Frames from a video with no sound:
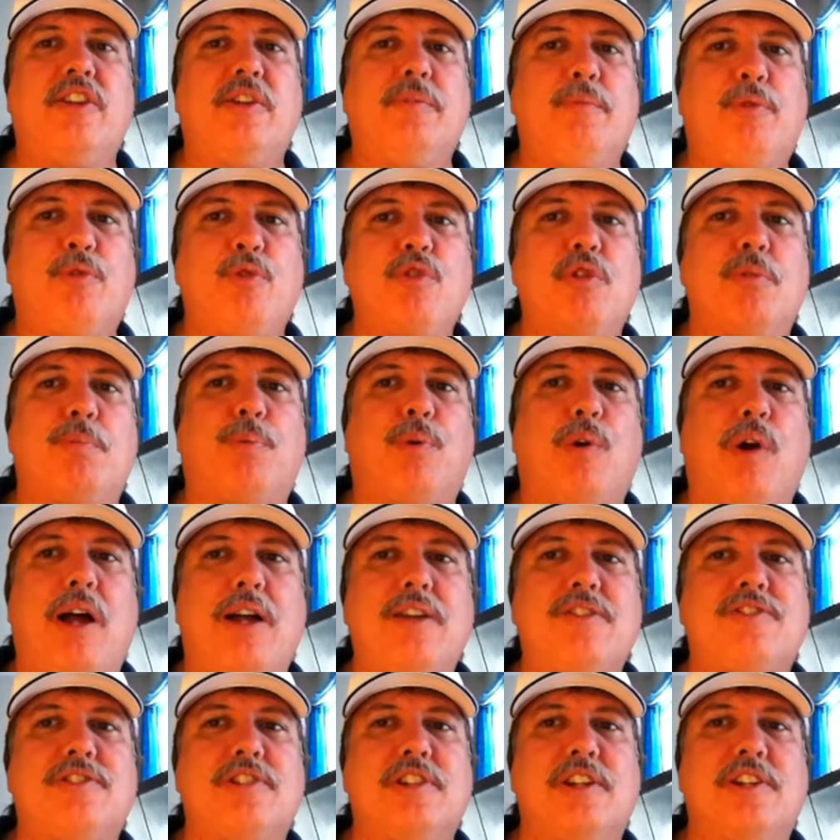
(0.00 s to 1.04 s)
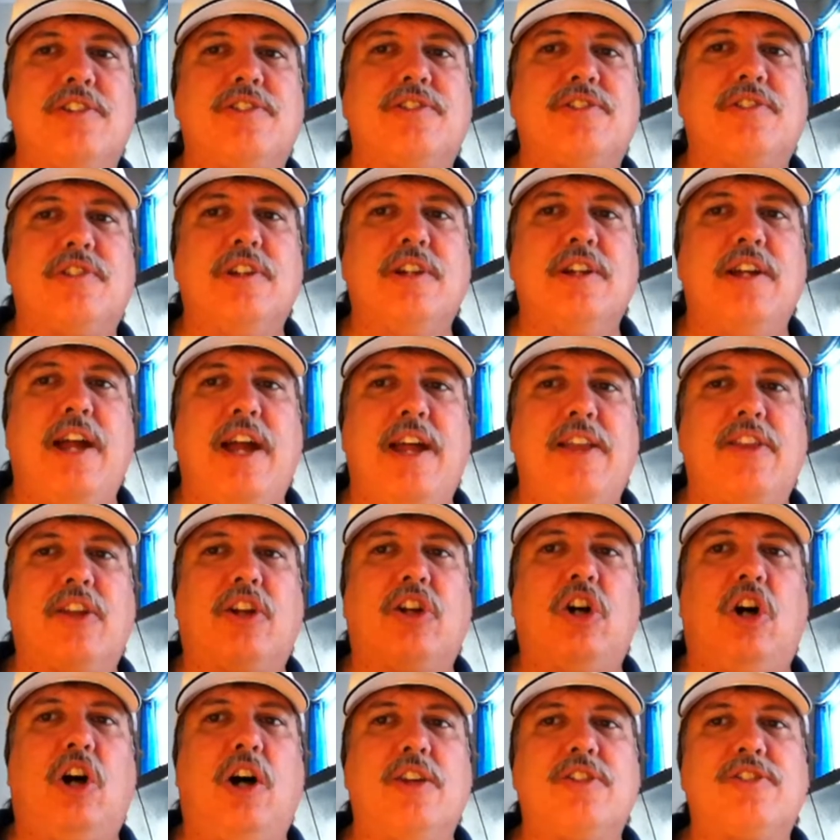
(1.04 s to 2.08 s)
them through the process and the
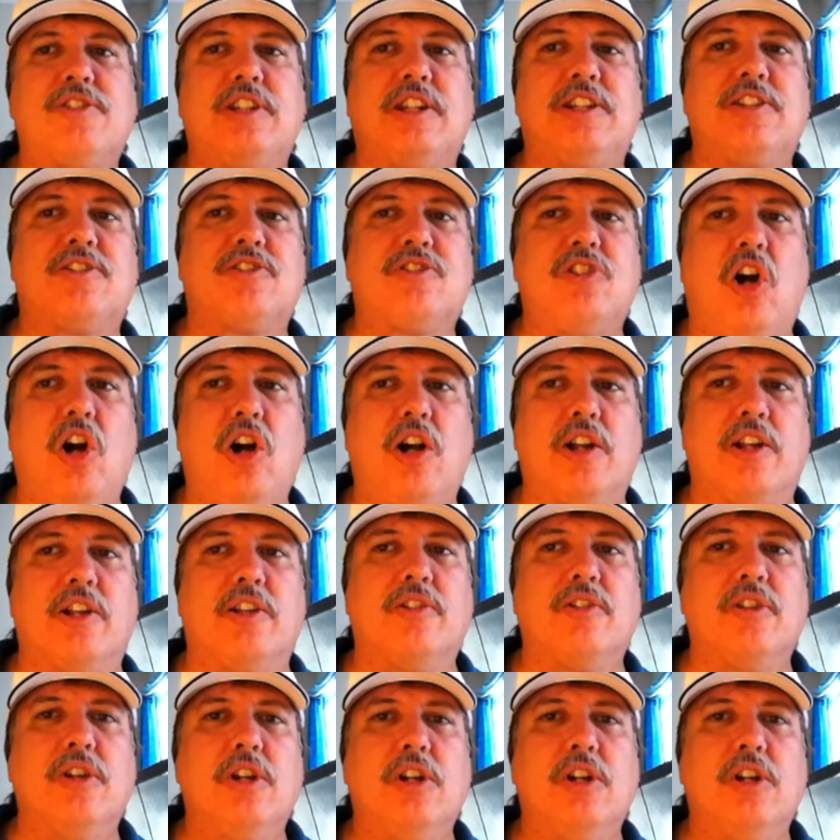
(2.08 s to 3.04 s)
cost to get started.